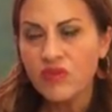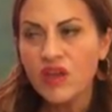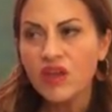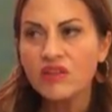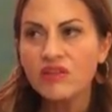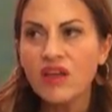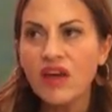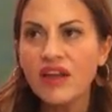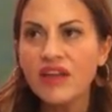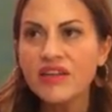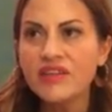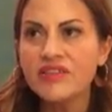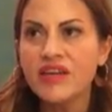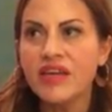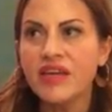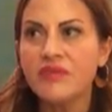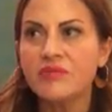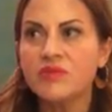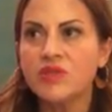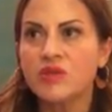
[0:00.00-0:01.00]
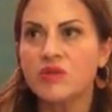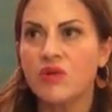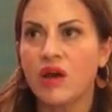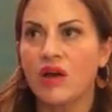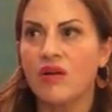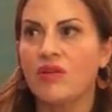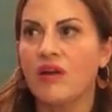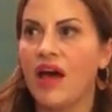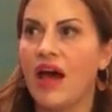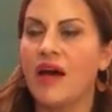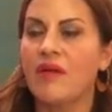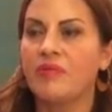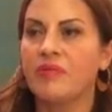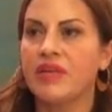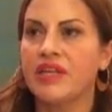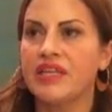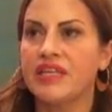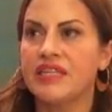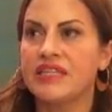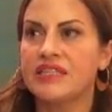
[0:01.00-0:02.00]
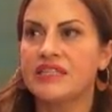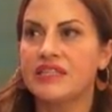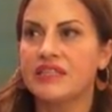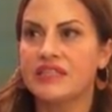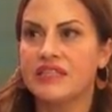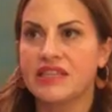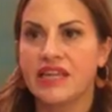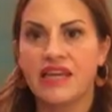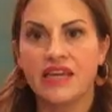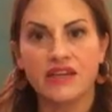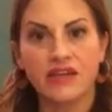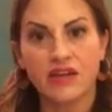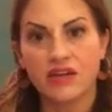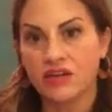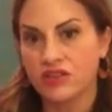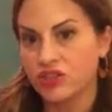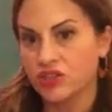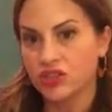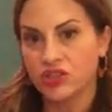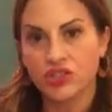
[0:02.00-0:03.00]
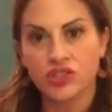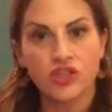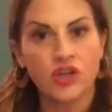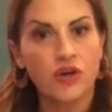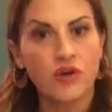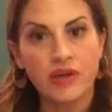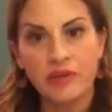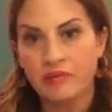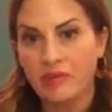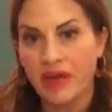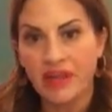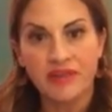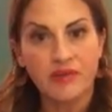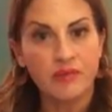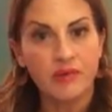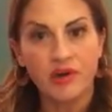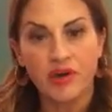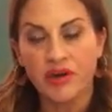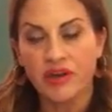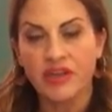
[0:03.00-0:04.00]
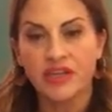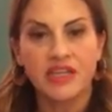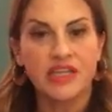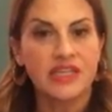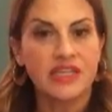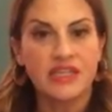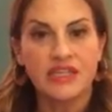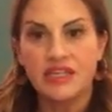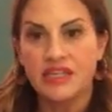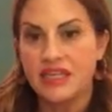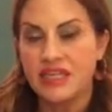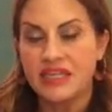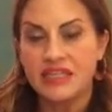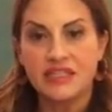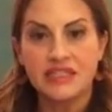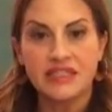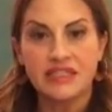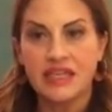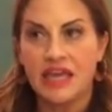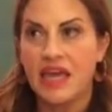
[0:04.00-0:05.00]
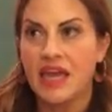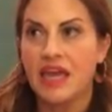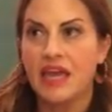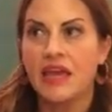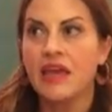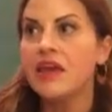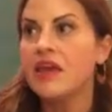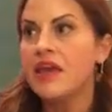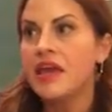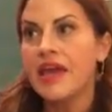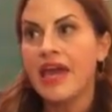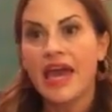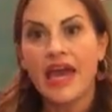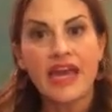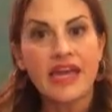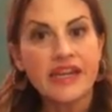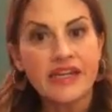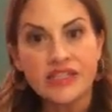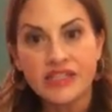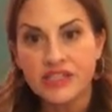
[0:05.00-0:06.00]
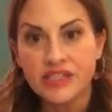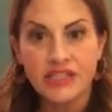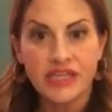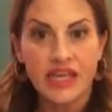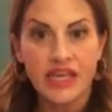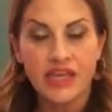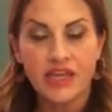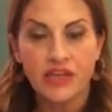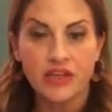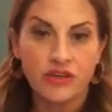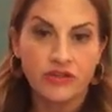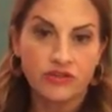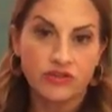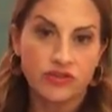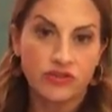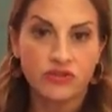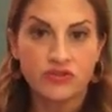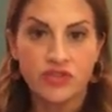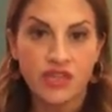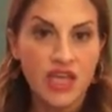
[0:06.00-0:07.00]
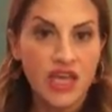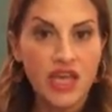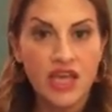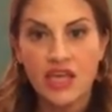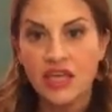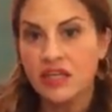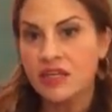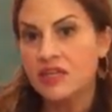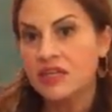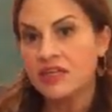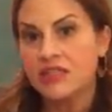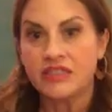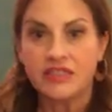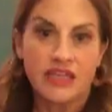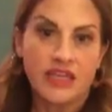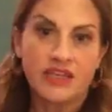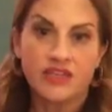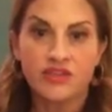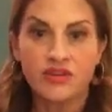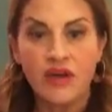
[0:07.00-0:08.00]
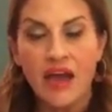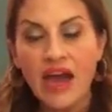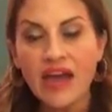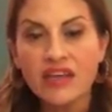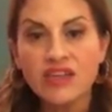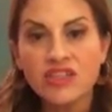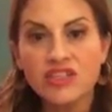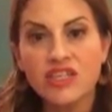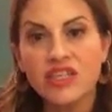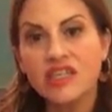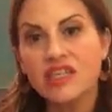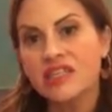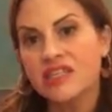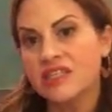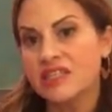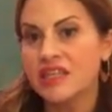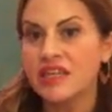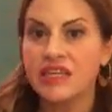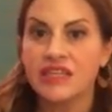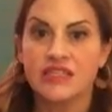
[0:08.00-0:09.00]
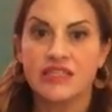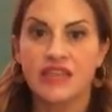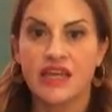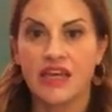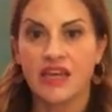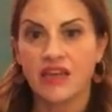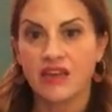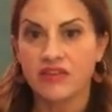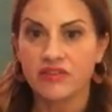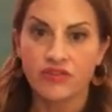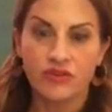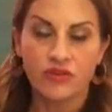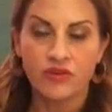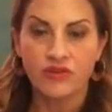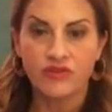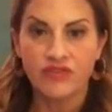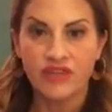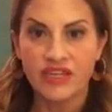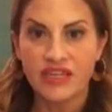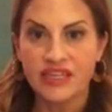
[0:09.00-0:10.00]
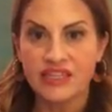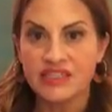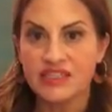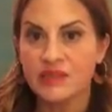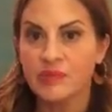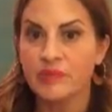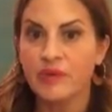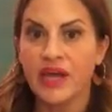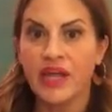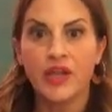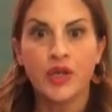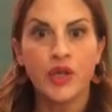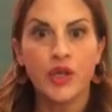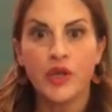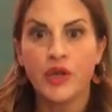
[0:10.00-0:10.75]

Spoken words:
a lot of times what will happen is Xander is just going by the book, and he's saying, hey, just take 2 Zing, take 2 Action, take 2 of this, but